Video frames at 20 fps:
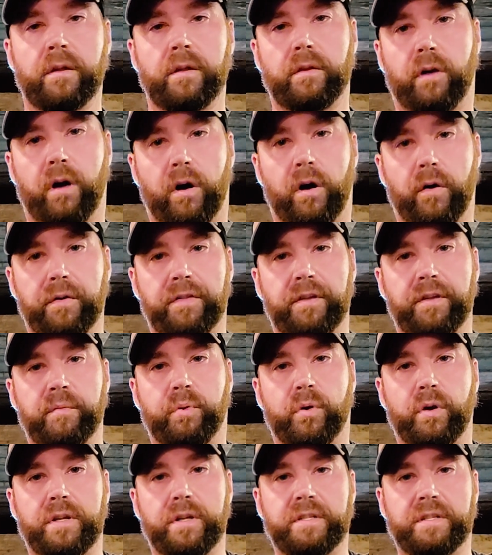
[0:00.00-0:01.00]
they're all within
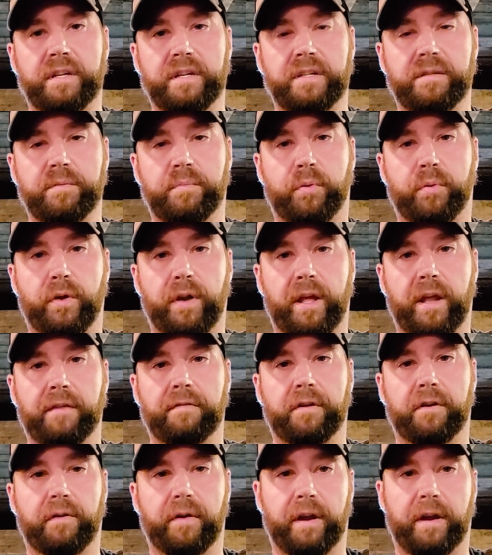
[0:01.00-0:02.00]
0.6 to 0.8
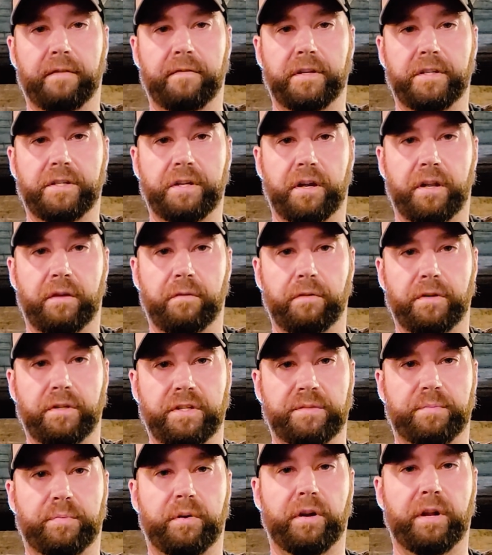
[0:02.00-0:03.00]
of a grain of each other, which
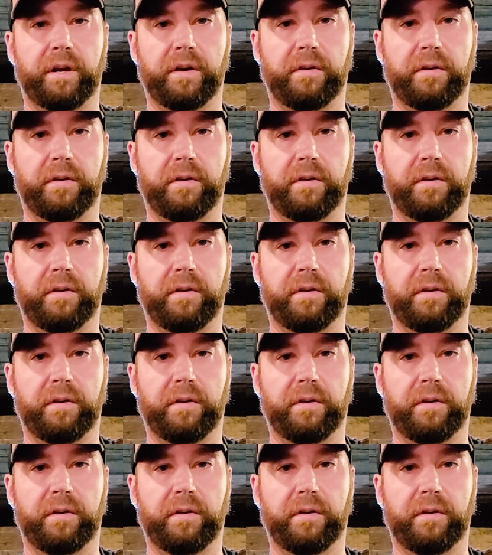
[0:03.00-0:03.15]
is pretty